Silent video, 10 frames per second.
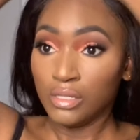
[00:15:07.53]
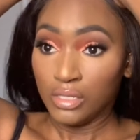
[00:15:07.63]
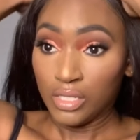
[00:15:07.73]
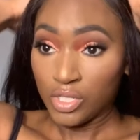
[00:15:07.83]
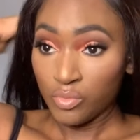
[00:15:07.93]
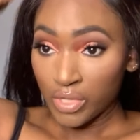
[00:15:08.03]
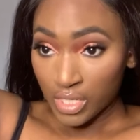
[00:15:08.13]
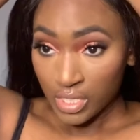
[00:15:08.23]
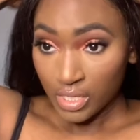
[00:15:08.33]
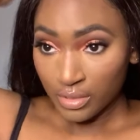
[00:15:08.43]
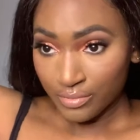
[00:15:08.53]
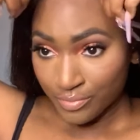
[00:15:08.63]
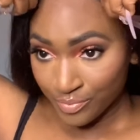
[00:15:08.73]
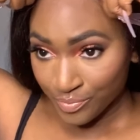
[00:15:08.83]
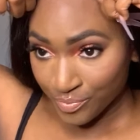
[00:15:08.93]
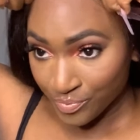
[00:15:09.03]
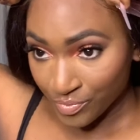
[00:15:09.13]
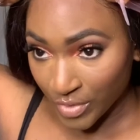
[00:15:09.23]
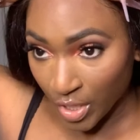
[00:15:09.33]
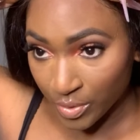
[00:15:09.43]
this humidity,
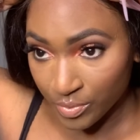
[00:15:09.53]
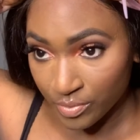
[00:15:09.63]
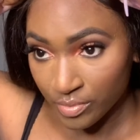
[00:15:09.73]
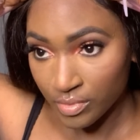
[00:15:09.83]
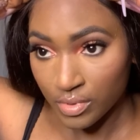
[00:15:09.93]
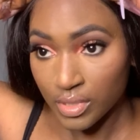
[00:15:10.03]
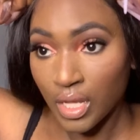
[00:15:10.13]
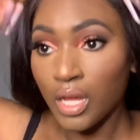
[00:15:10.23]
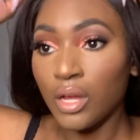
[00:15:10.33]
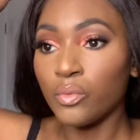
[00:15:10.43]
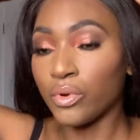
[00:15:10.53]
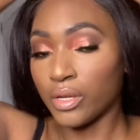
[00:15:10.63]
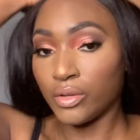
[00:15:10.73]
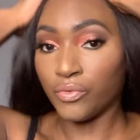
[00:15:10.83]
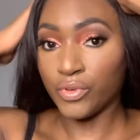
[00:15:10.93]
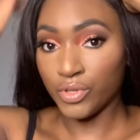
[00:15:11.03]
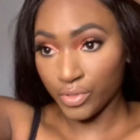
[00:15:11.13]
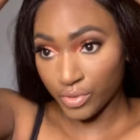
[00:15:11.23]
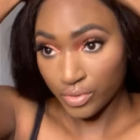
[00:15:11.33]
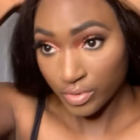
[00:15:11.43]
no, not working for you,
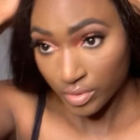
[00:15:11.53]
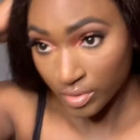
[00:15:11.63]
girl.